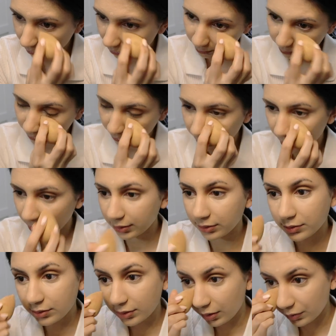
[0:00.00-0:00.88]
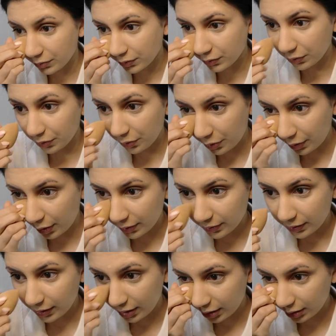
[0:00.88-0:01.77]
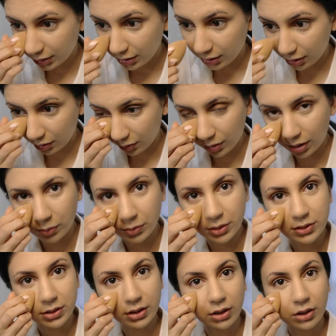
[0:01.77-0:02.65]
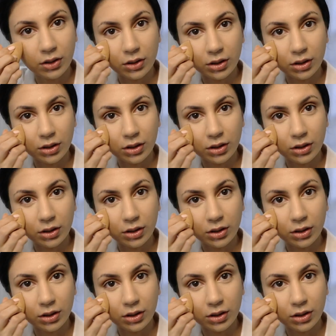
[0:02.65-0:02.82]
my guidance counselor thought that, you know, I wasn't